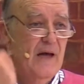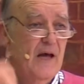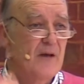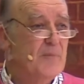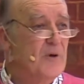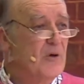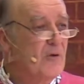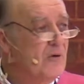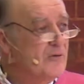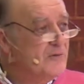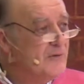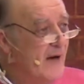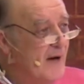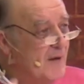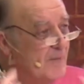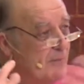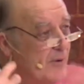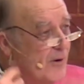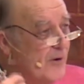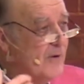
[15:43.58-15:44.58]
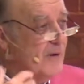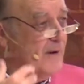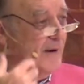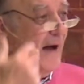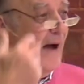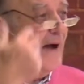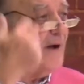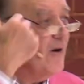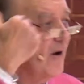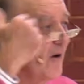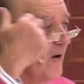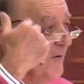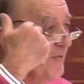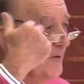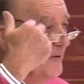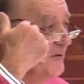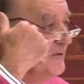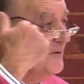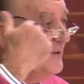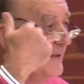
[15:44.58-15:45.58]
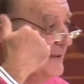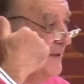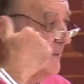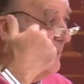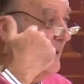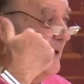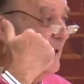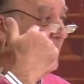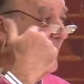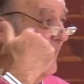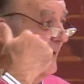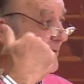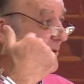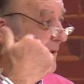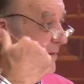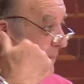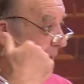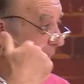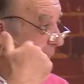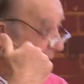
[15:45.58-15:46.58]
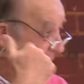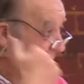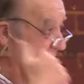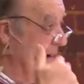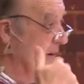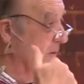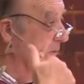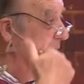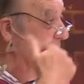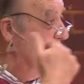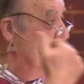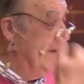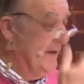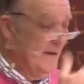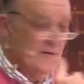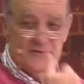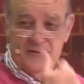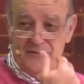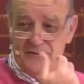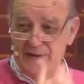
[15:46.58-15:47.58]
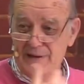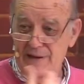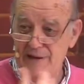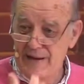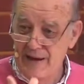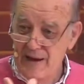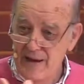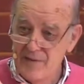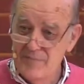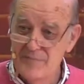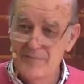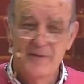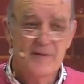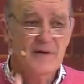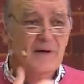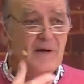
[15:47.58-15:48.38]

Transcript: And because I'm broken, I can't often see the beam that's in my eye or the weaknesses that I have.